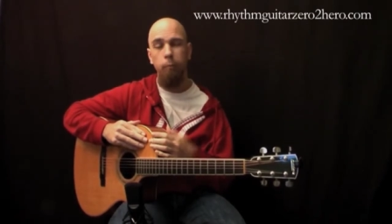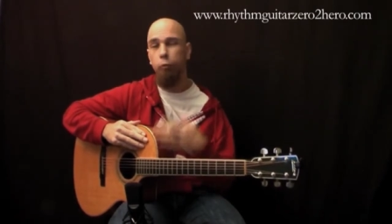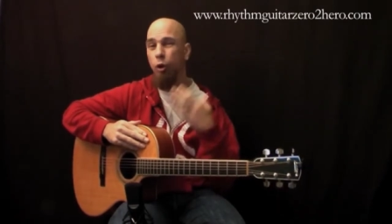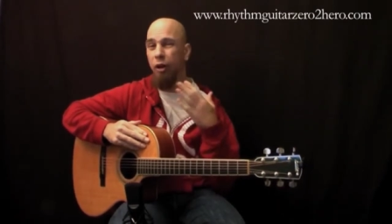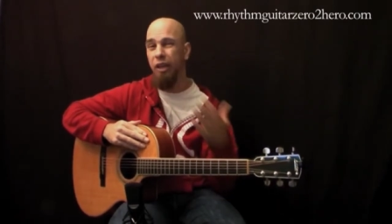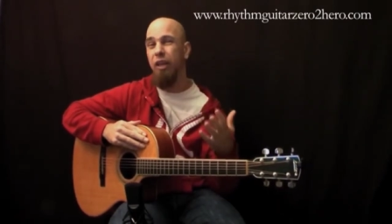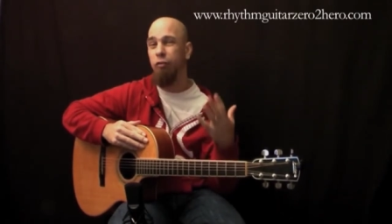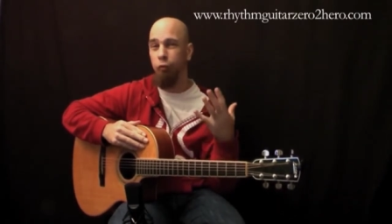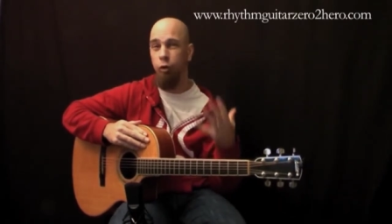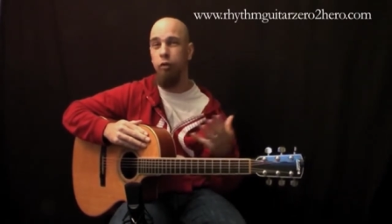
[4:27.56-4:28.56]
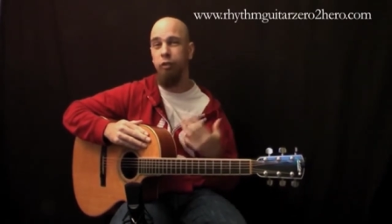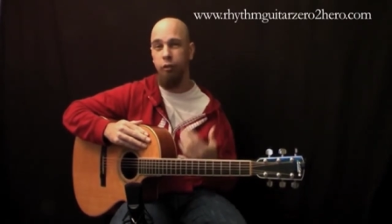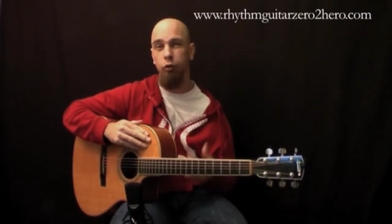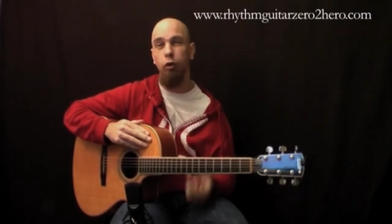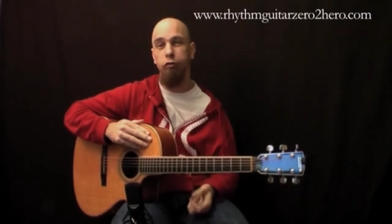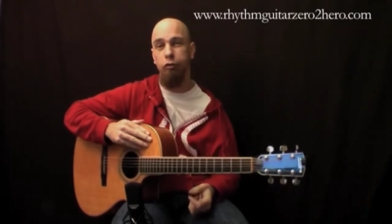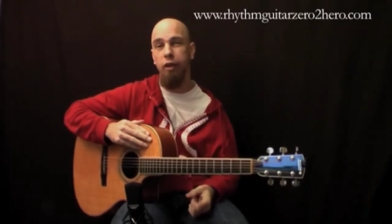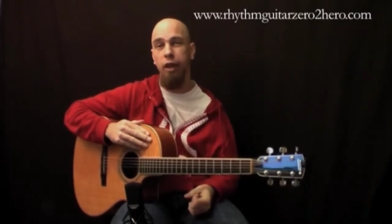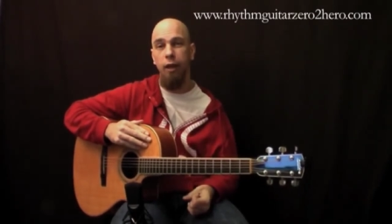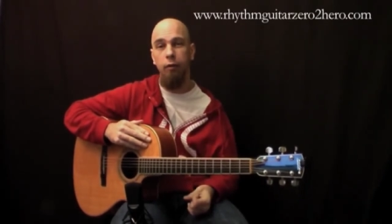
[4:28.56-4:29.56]
try and get as good as a guitar as you
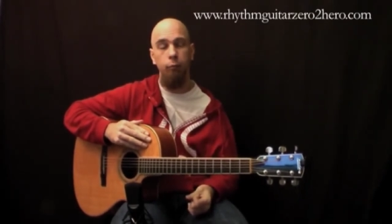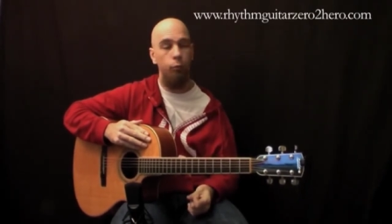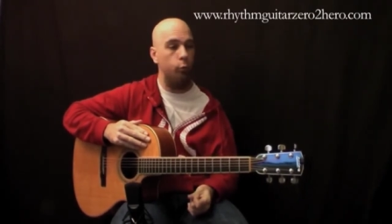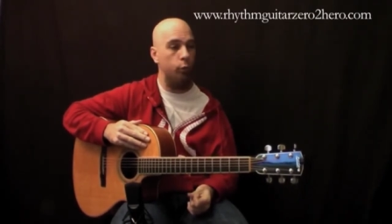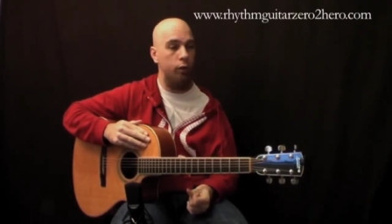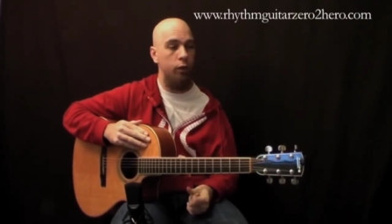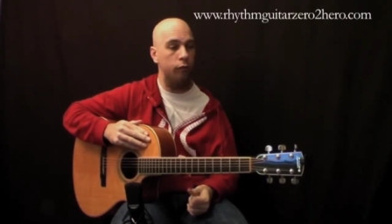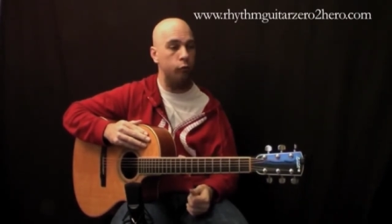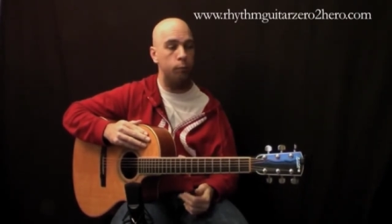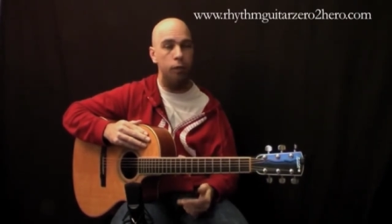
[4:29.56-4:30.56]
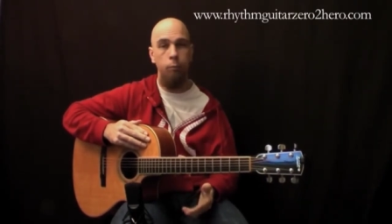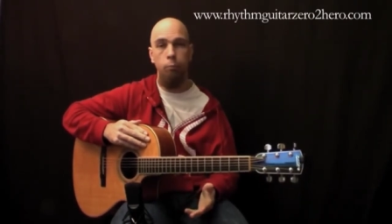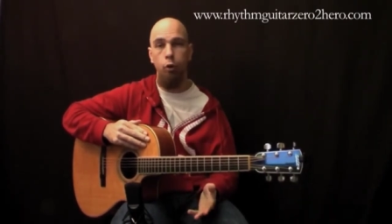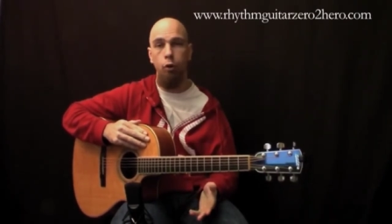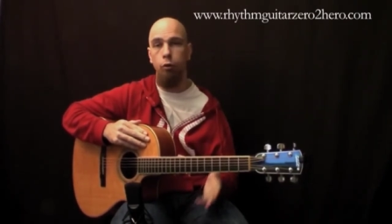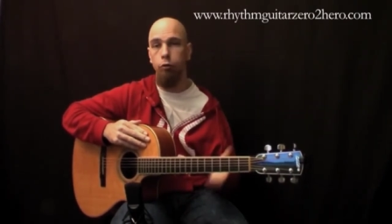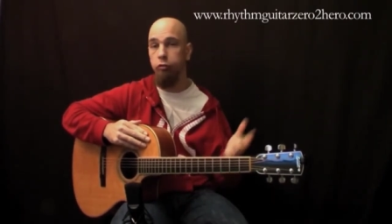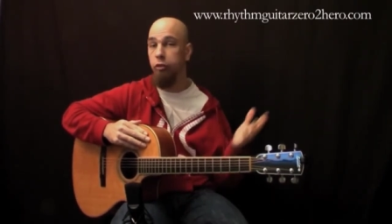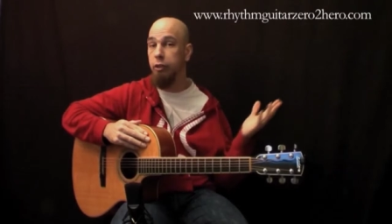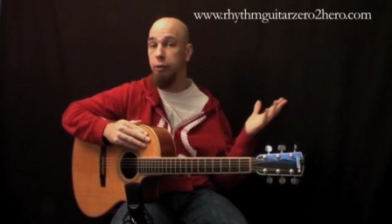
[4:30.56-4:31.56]
can, whether you have to beg, borrow or
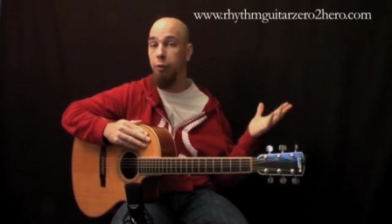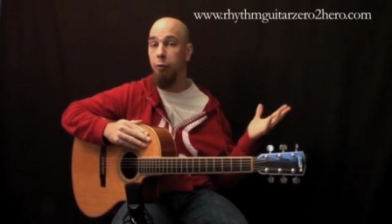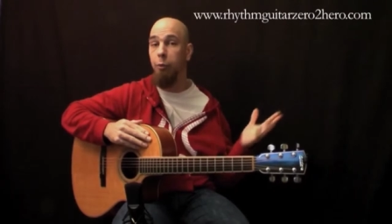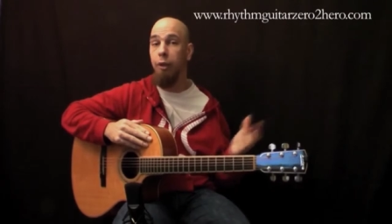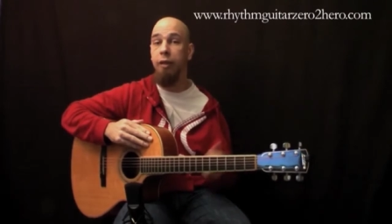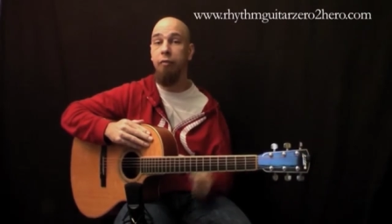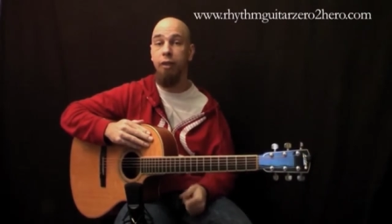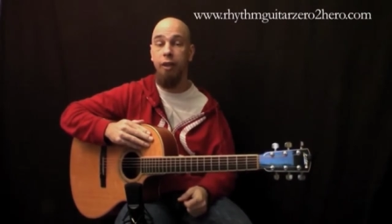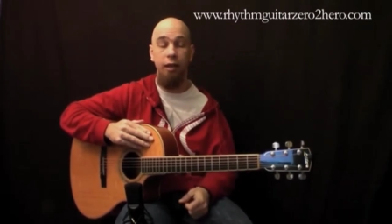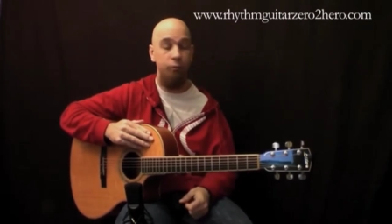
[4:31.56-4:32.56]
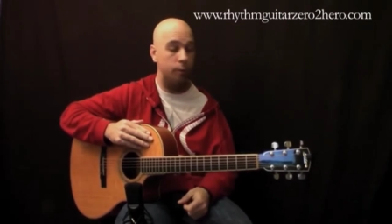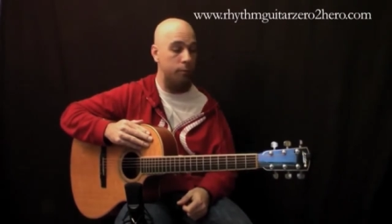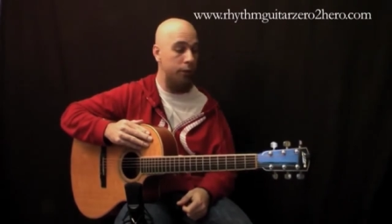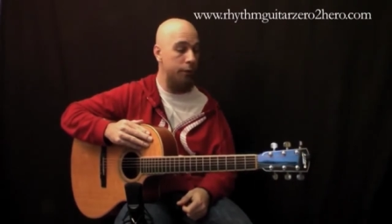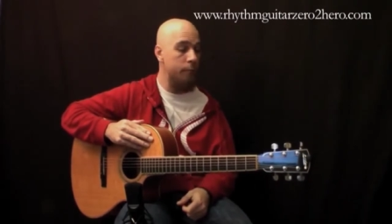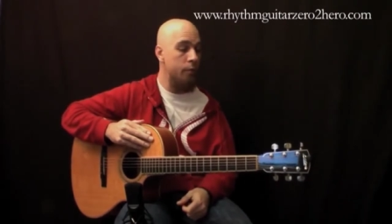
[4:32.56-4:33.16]
steal or whatever the case may be.